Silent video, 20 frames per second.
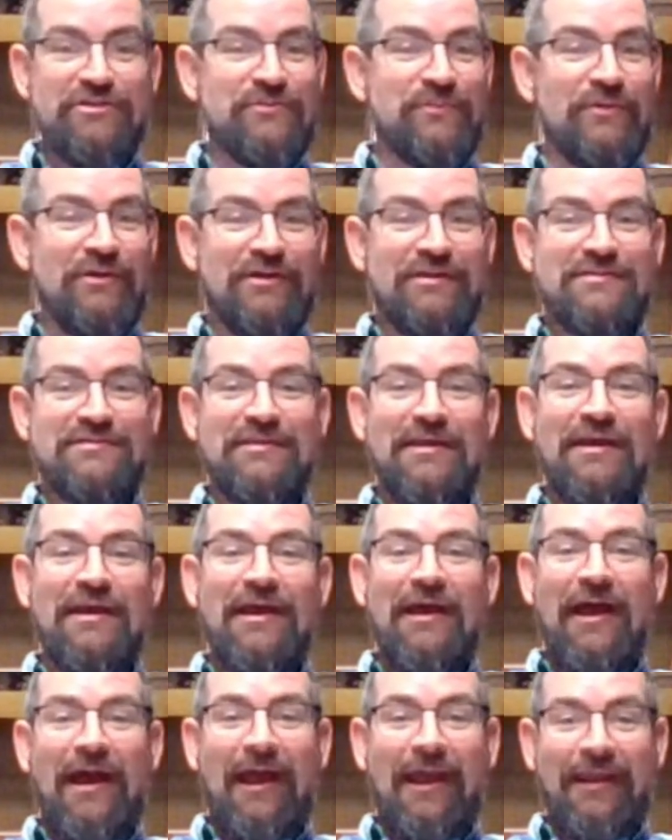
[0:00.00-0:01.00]
because
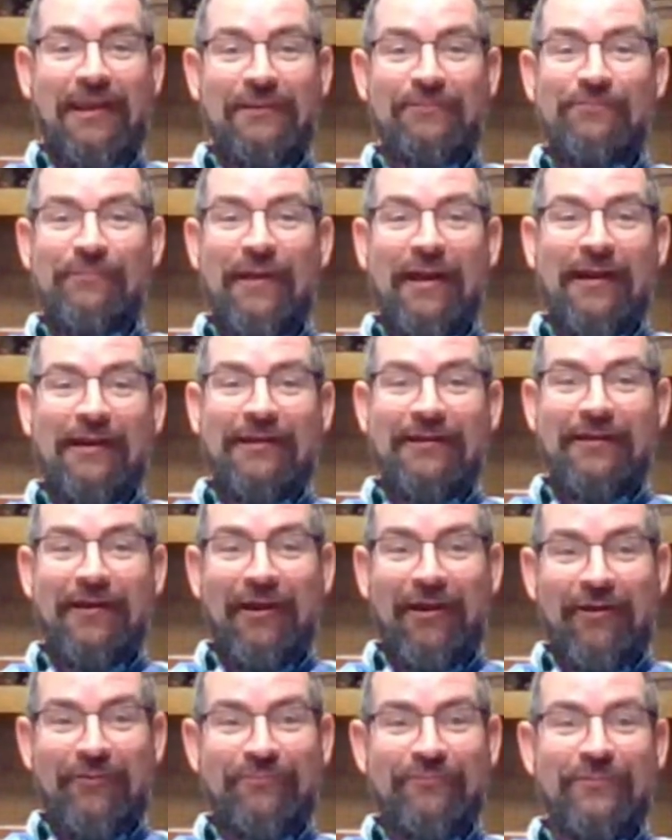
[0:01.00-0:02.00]
I can back it
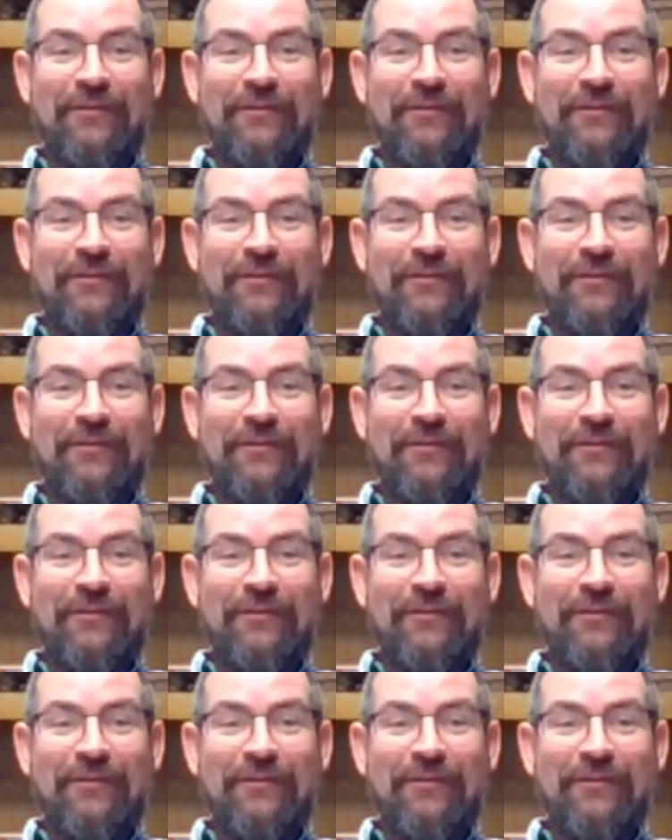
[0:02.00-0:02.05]
up.